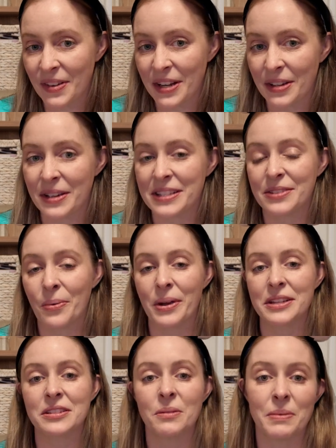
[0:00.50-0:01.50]
video is
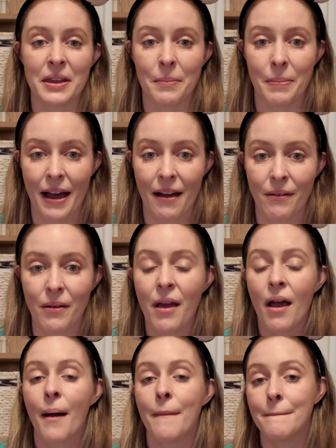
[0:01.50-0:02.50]
going to be about
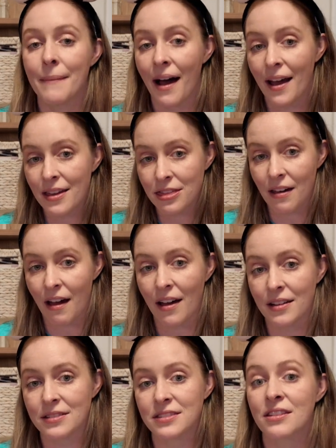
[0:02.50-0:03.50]
my
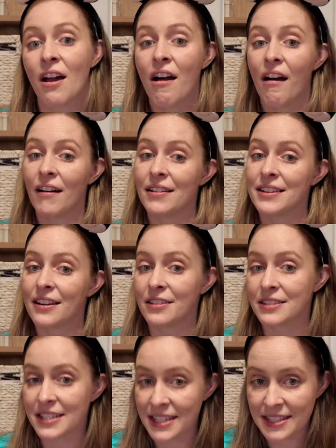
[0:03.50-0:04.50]
thoughts on
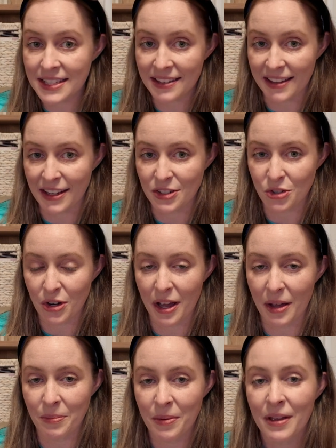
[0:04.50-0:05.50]
our Disneyland
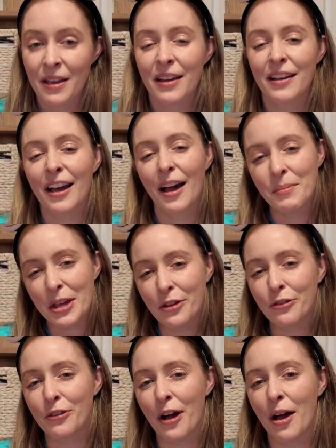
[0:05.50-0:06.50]
trip coming
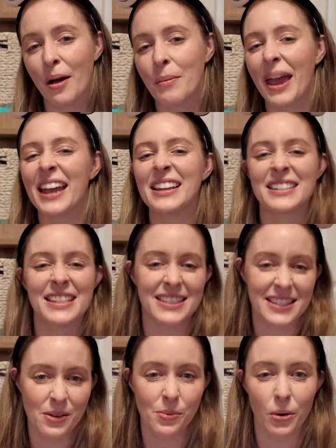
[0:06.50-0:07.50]
from a
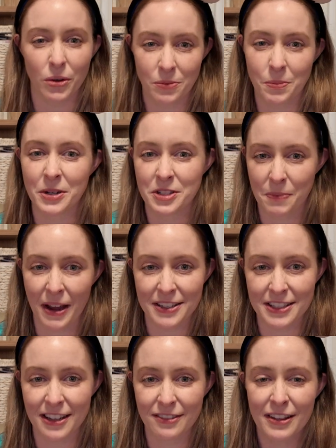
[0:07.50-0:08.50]
Disney World
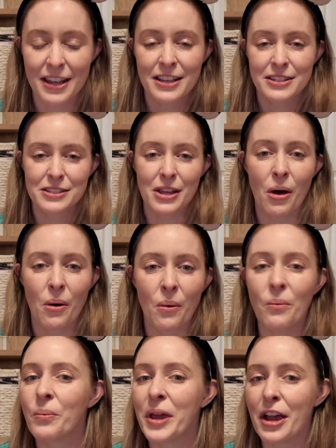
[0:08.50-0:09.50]
perspective. So
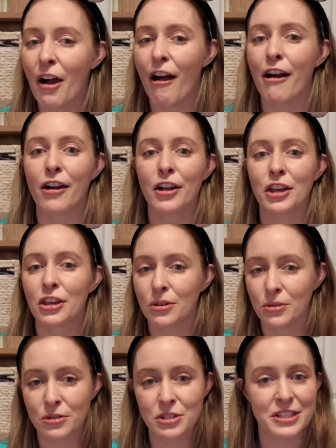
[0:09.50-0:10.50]
we are
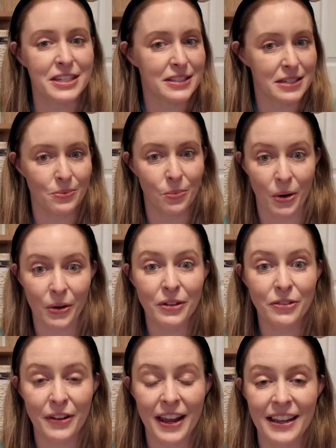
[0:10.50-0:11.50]
huge Disney
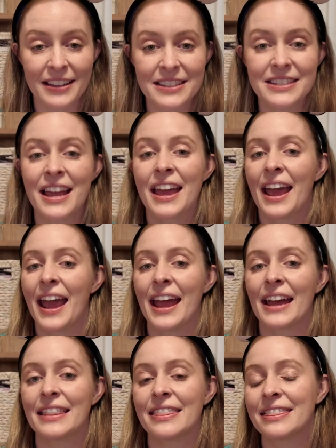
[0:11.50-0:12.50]
World fans,
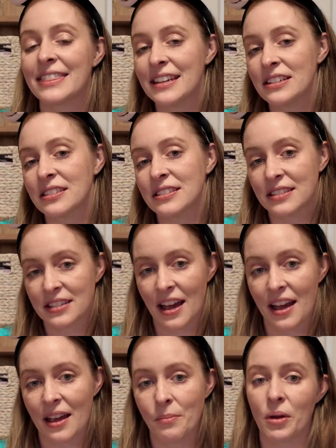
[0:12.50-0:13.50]
and this
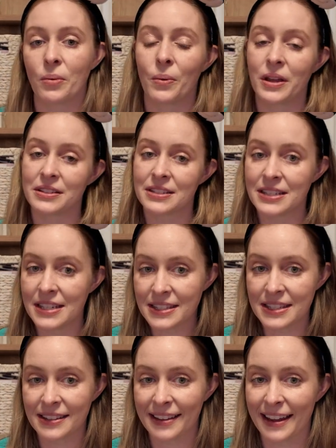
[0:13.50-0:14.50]
time we went to
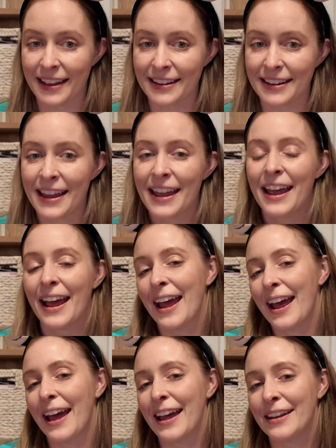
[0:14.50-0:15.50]
Disneyland,
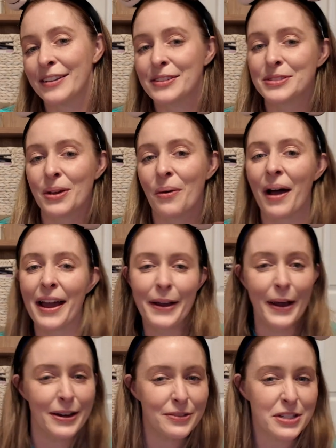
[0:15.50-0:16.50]
and so I
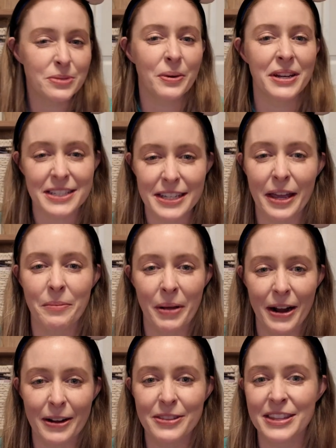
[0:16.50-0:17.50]
kind of just wanted to
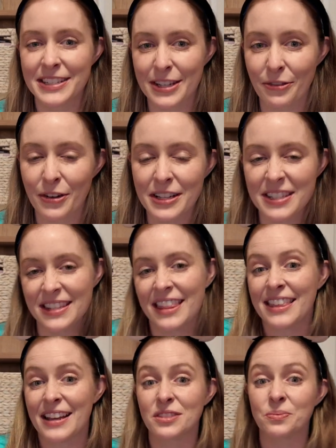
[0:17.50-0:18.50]
compare the difference, the
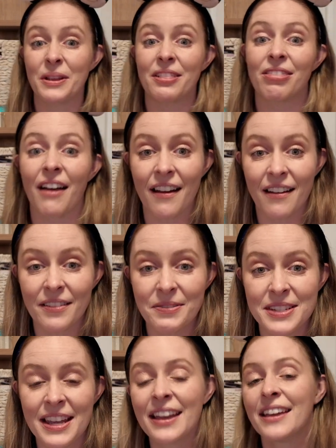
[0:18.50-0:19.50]
things we
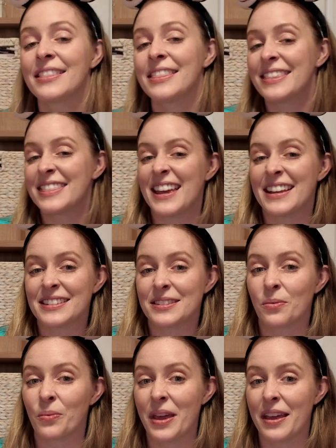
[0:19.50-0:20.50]
loved, the things
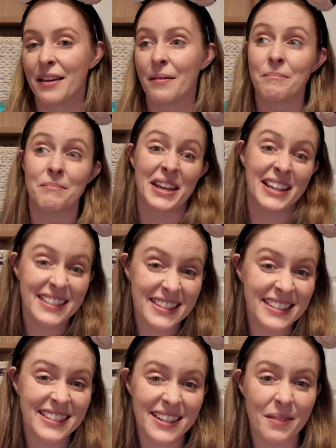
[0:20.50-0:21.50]
we
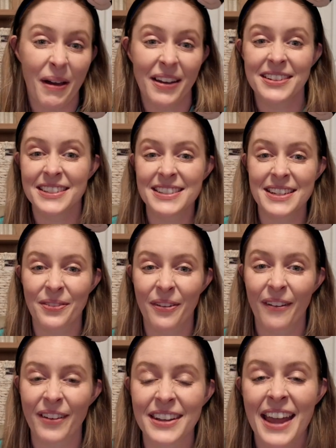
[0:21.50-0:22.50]
missed about Disney
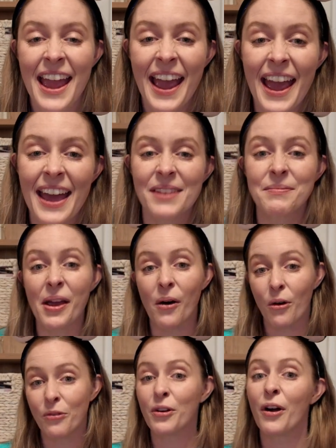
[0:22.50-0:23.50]
World, and my
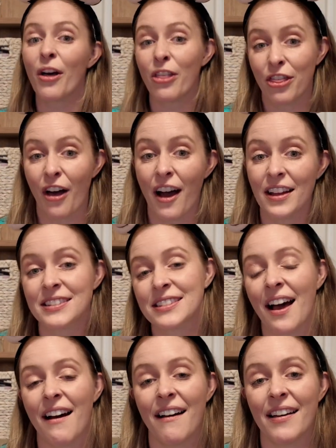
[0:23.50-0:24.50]
overall thoughts
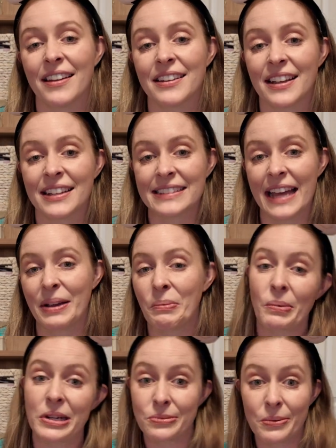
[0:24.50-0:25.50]
on like
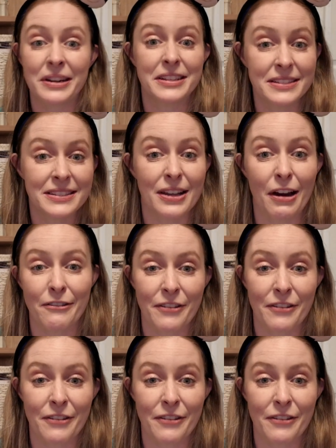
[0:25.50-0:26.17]
which one is our